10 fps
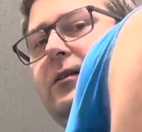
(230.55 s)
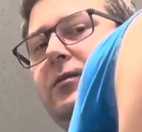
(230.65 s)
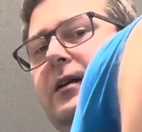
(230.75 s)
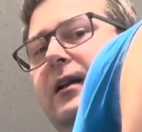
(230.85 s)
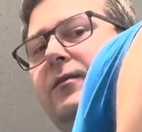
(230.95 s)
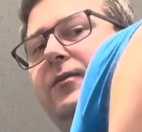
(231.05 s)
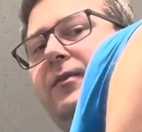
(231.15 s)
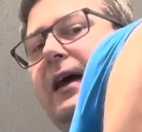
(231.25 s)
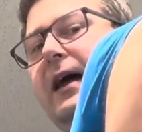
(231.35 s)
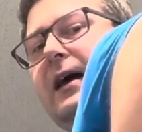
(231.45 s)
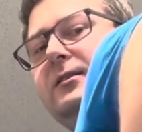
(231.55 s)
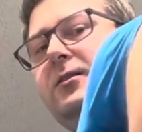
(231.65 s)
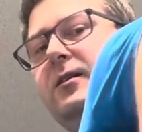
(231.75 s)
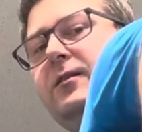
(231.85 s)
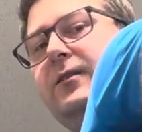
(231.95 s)
kind of that S
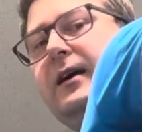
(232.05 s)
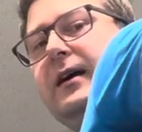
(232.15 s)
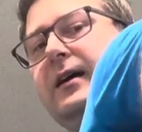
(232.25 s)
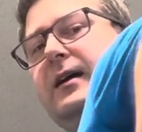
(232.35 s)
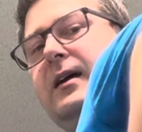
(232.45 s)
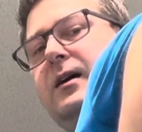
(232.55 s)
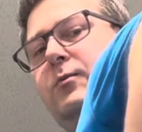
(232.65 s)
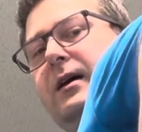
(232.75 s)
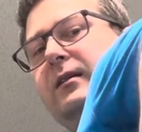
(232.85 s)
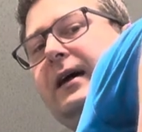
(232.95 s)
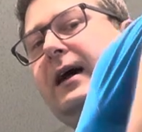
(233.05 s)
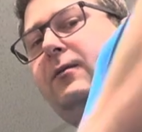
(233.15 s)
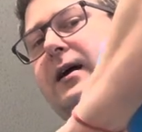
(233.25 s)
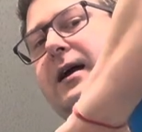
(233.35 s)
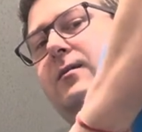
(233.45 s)
curve, kind of wheel that
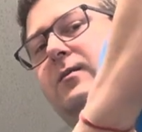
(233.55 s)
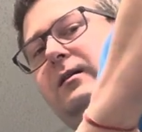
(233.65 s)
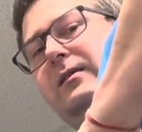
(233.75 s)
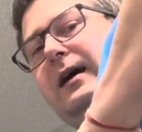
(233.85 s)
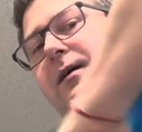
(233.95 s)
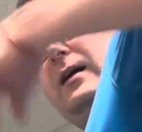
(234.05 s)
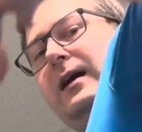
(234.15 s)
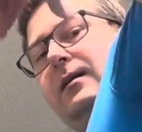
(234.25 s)
way, wheel that way,